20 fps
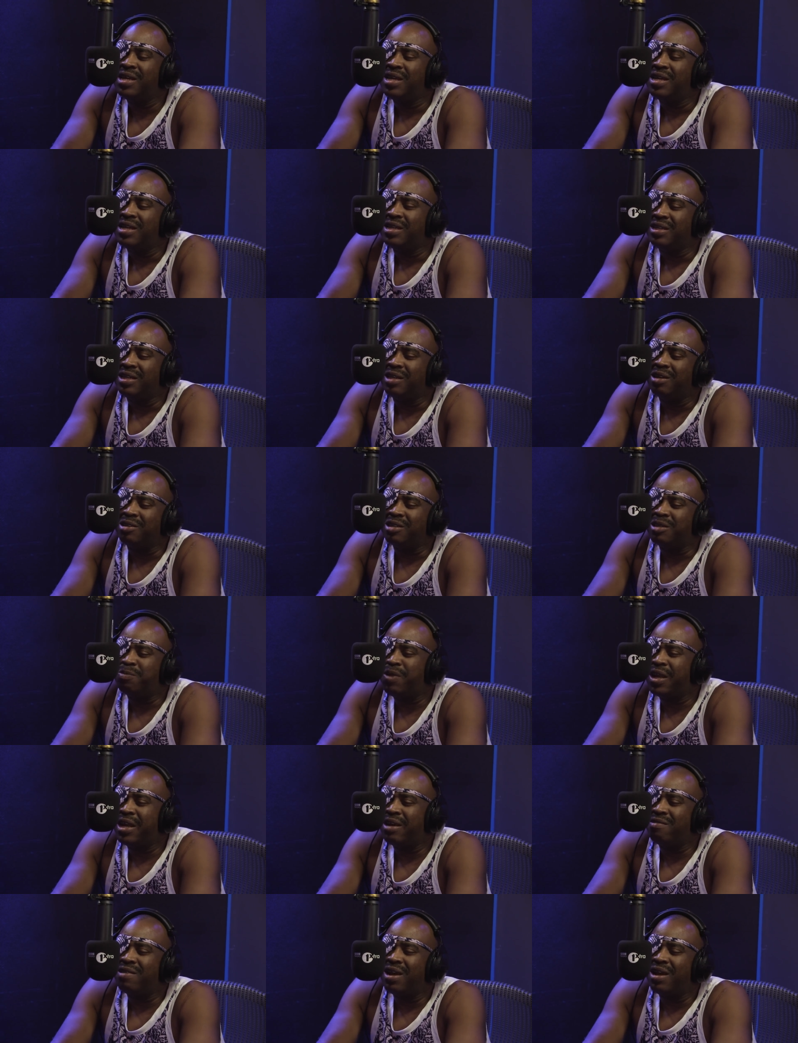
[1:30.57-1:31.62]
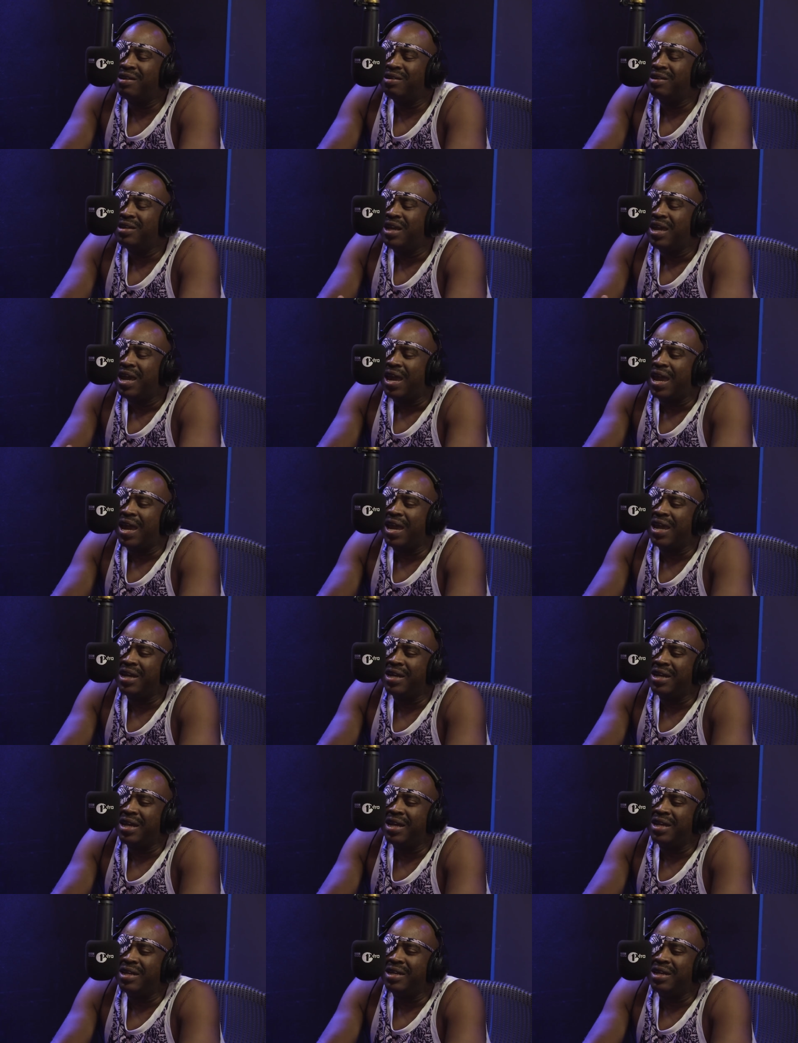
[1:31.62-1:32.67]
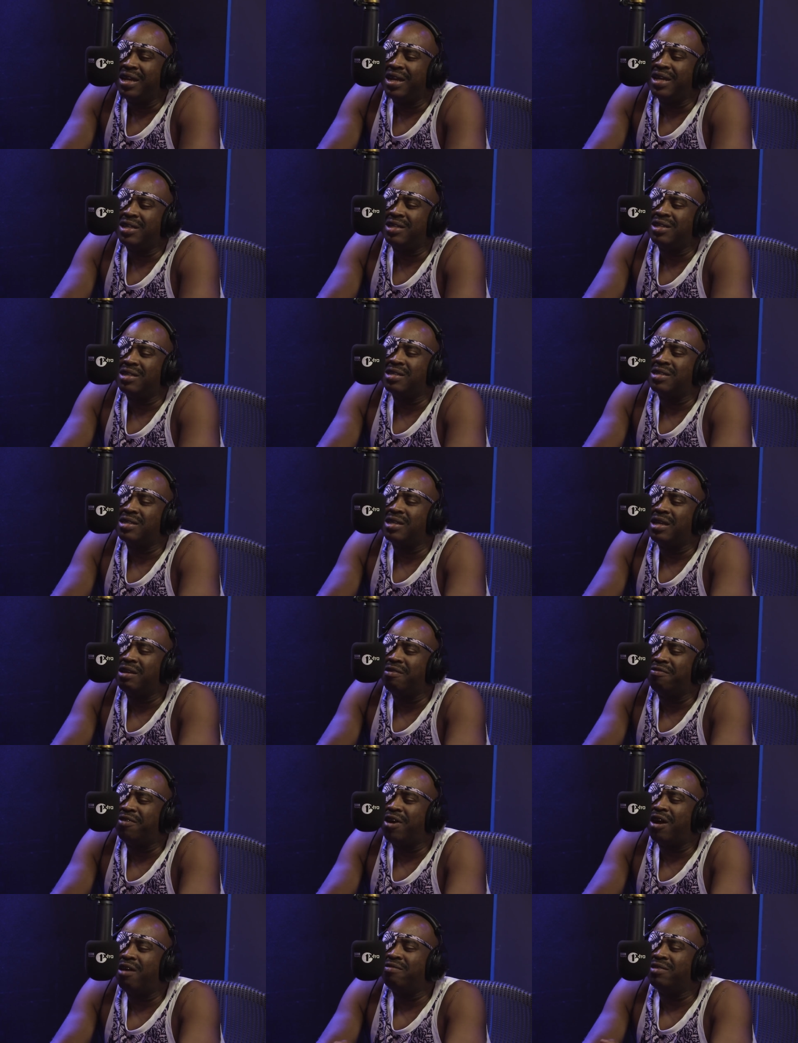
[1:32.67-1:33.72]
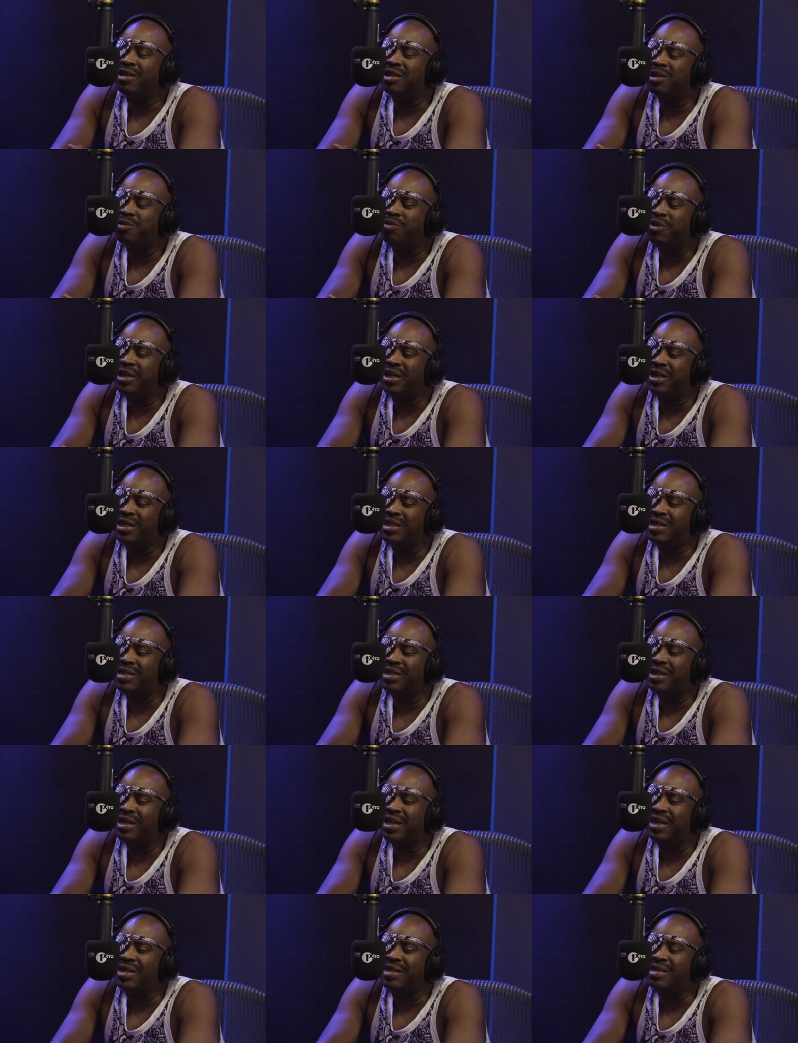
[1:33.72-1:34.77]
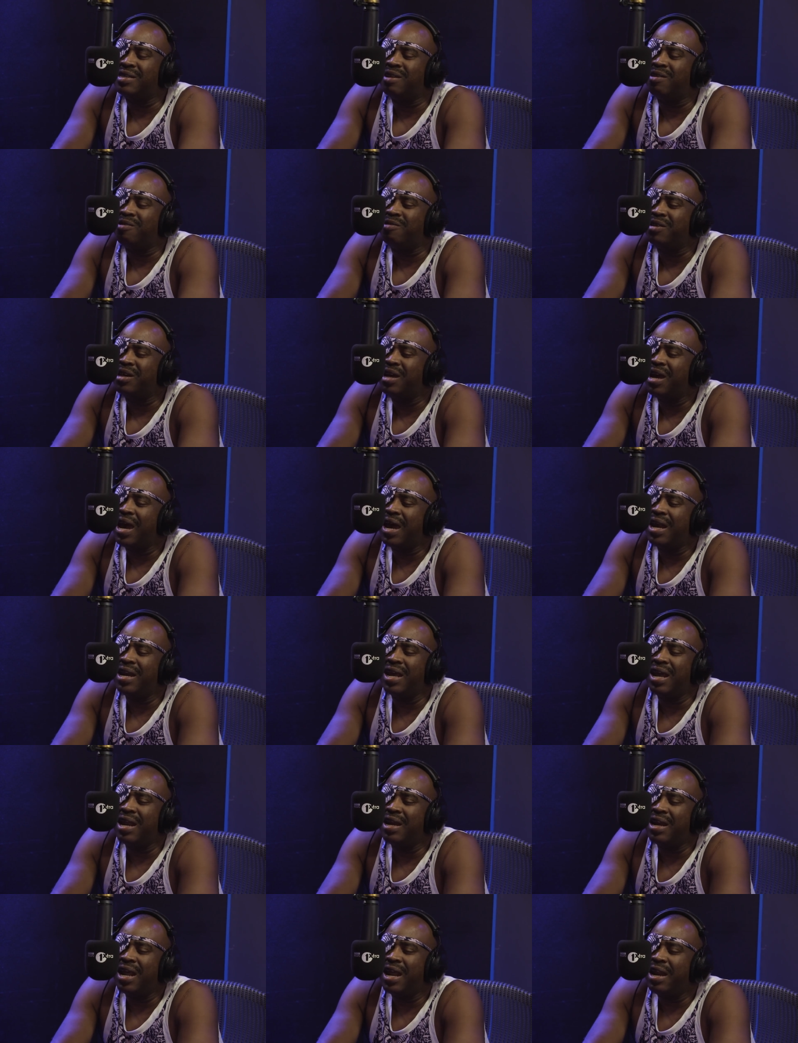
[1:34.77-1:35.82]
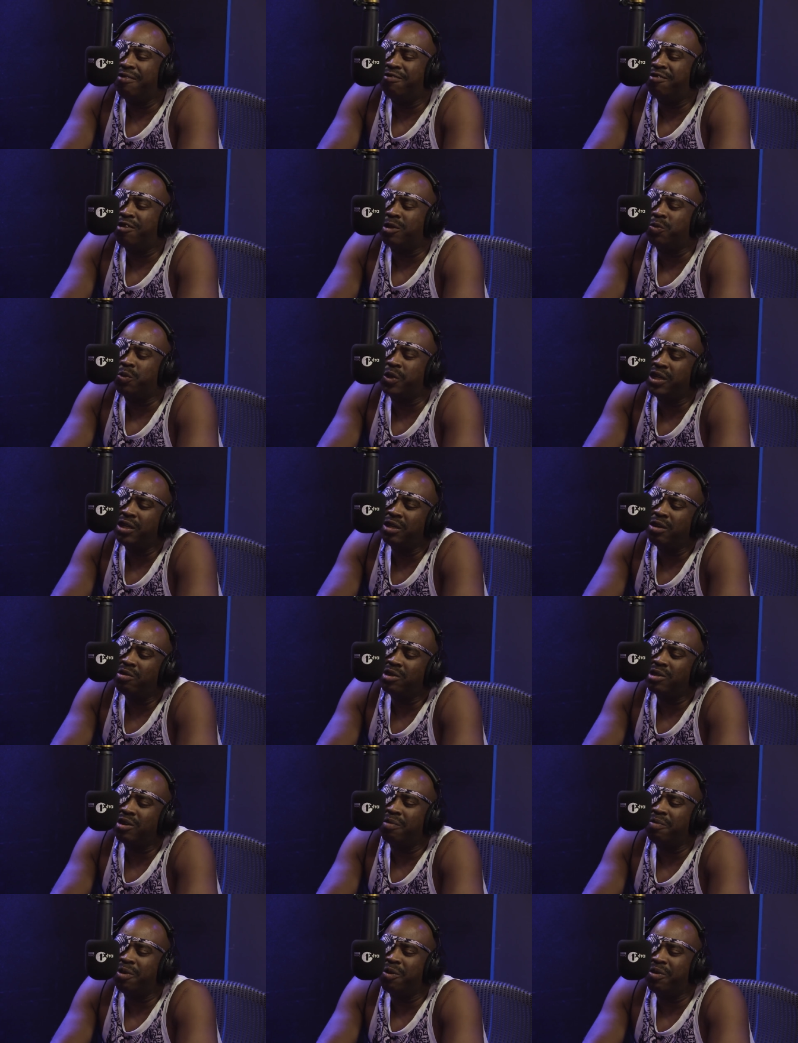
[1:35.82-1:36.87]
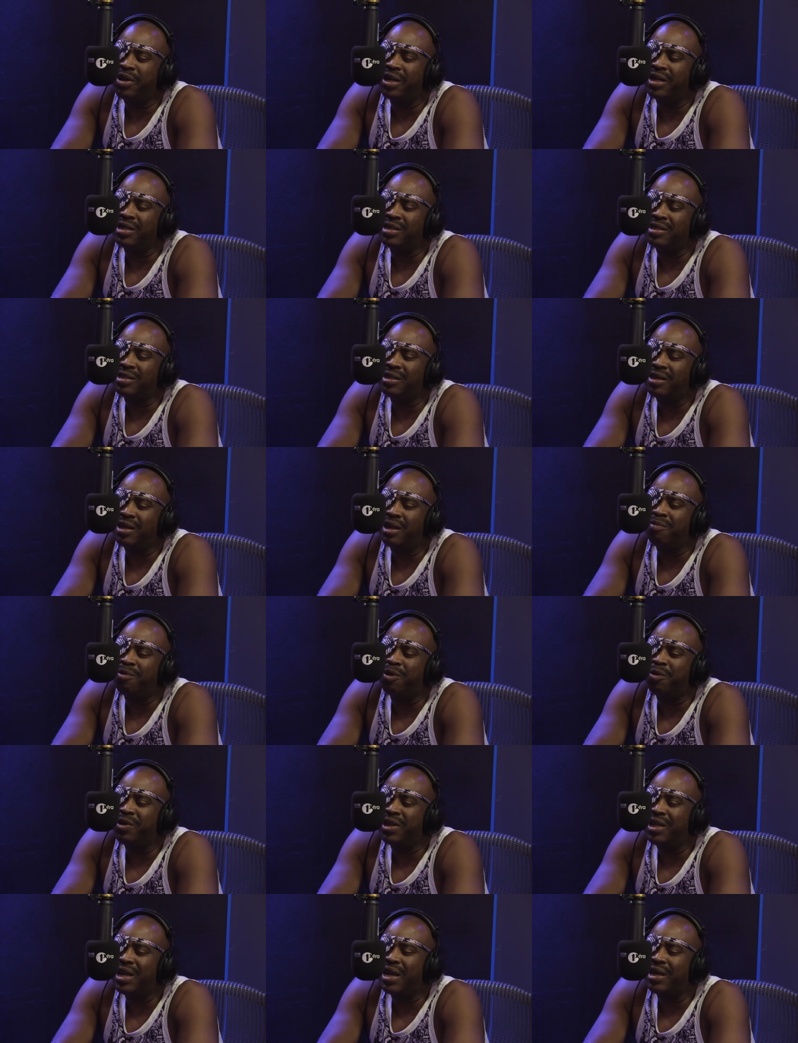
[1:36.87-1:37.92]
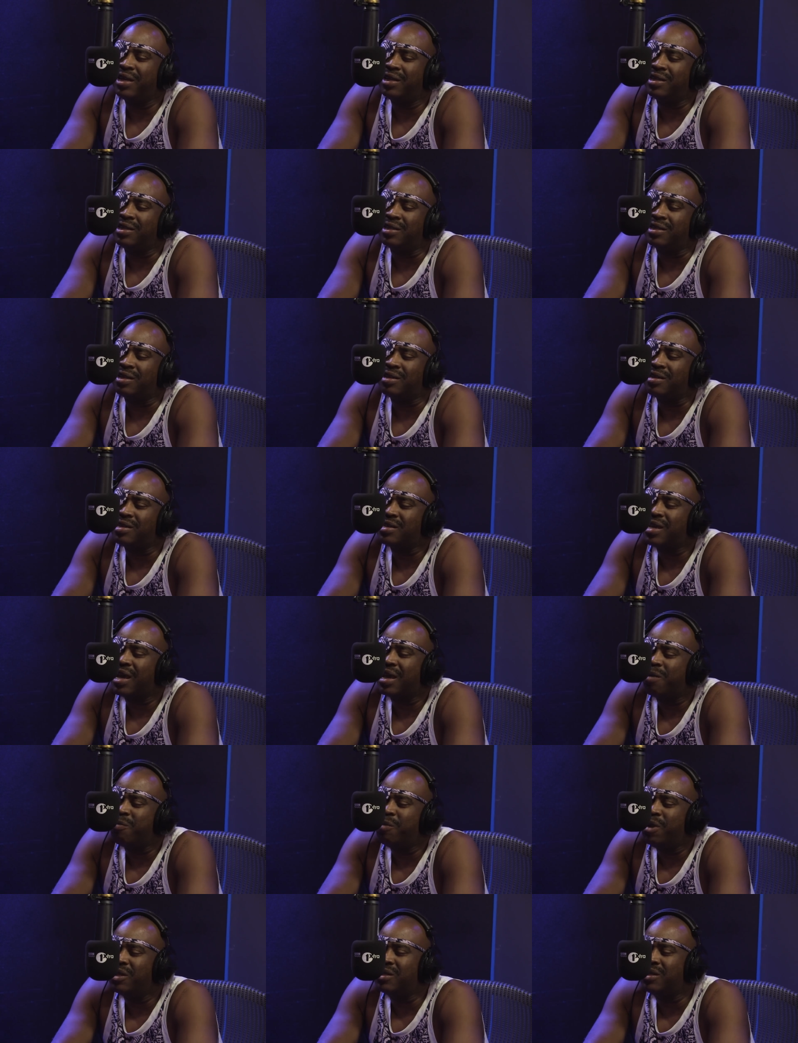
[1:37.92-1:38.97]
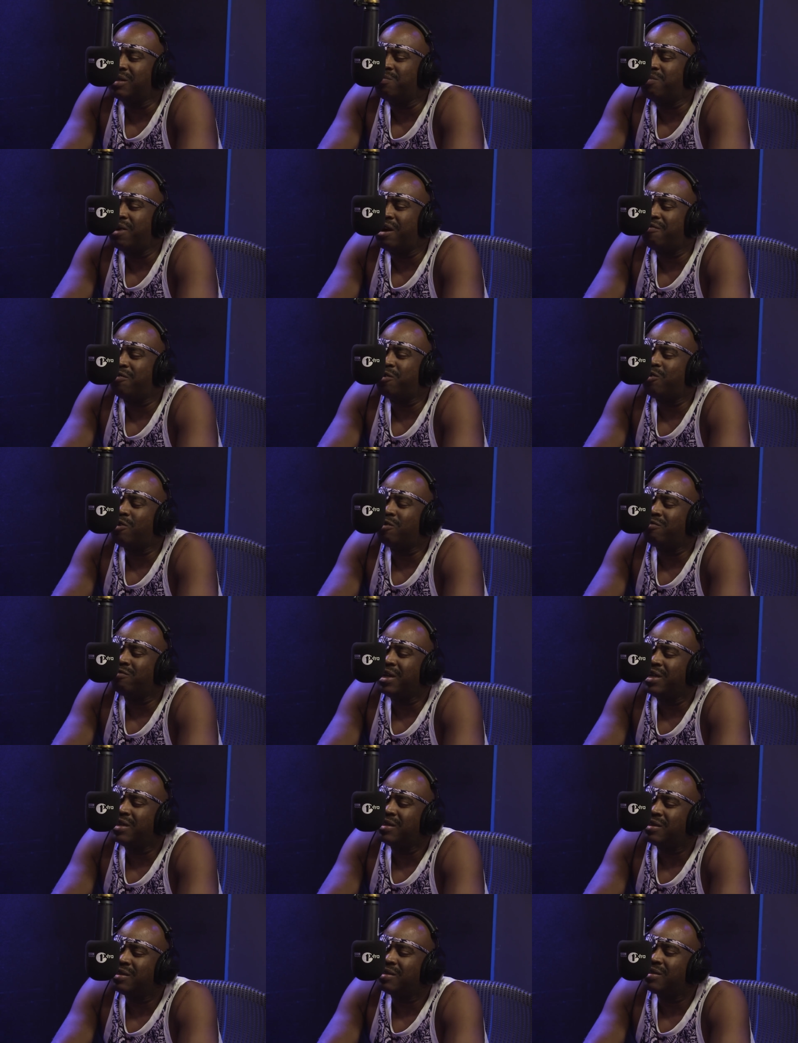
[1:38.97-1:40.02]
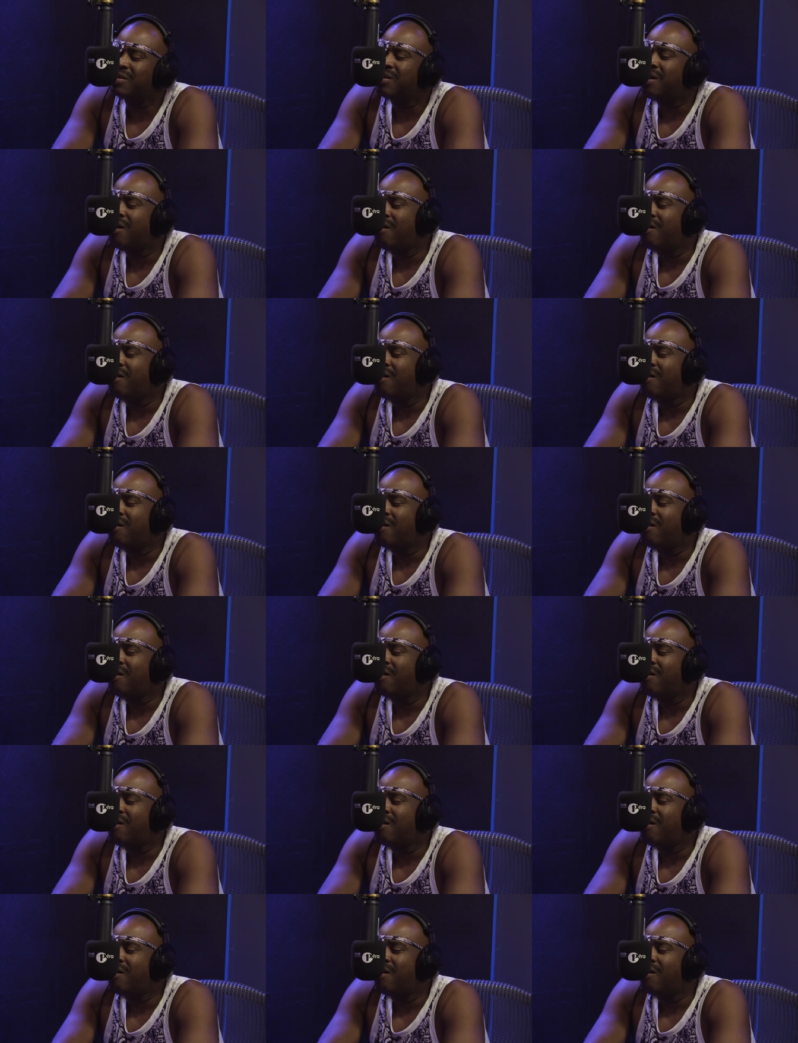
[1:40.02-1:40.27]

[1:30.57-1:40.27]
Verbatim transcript: Yeah, you know, just playing around and then it just evolved into what it is today. So not not not at first, we didn't know it was going to be what it is today, but we're glad it is because it's like a melting pot for all races,